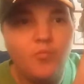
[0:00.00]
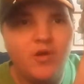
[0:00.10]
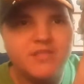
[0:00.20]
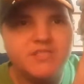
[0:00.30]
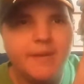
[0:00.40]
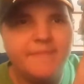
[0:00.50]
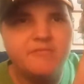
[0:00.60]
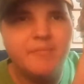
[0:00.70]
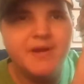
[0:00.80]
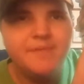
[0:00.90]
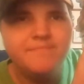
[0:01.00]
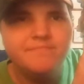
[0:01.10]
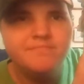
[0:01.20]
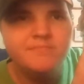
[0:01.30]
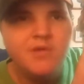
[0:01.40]
What's up, everybody?
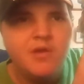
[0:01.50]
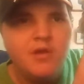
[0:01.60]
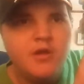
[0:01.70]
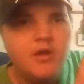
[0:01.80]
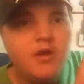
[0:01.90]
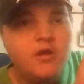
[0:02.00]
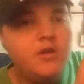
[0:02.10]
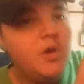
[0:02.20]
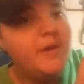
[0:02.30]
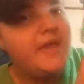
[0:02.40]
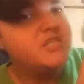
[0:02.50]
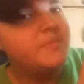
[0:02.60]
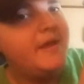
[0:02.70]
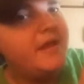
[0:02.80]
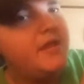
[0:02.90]
Noah
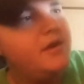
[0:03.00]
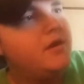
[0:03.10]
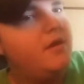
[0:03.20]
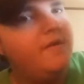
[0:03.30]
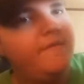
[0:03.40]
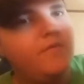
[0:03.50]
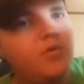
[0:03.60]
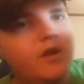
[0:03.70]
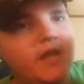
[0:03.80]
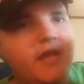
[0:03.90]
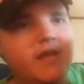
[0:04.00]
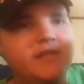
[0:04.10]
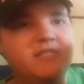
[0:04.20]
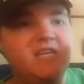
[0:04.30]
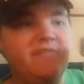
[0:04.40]
Kaser back here for
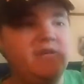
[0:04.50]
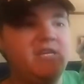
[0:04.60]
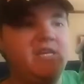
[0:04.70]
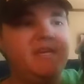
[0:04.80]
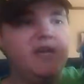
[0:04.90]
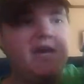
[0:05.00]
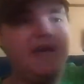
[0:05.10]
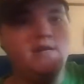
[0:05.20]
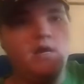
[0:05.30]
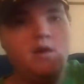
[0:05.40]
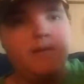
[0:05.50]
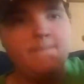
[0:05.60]
a DVD and